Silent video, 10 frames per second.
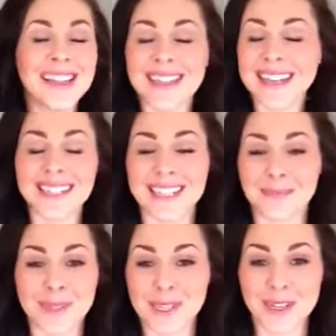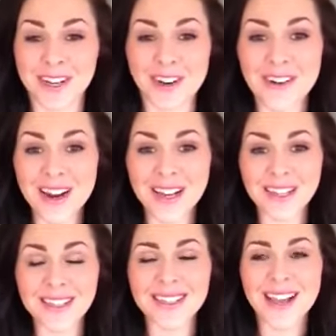That's absolutely
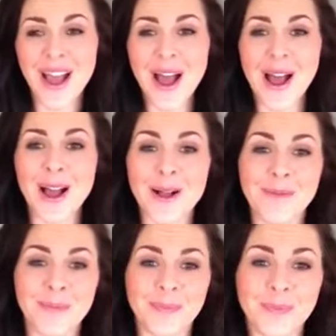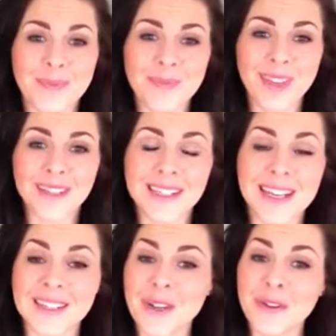great.
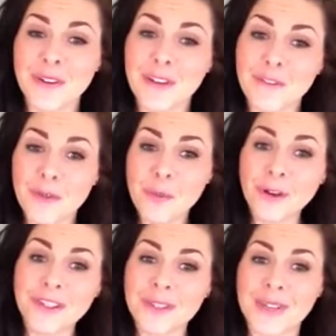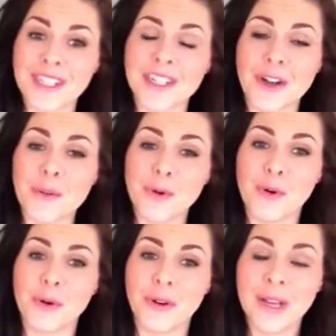Yeah, so if you want to actually know
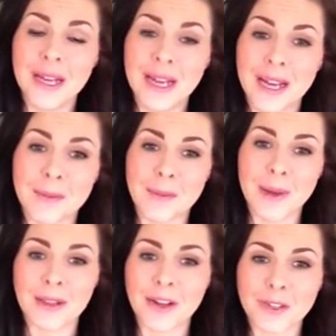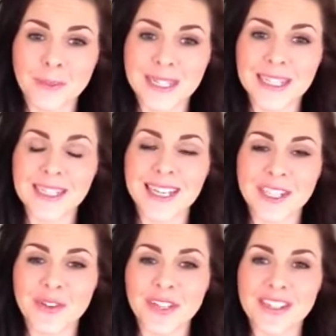more about the cosmetic
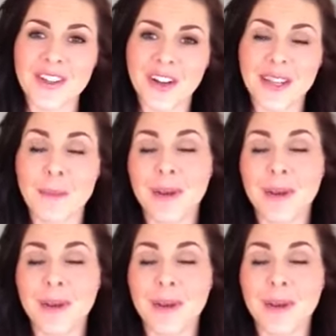tattooing side, then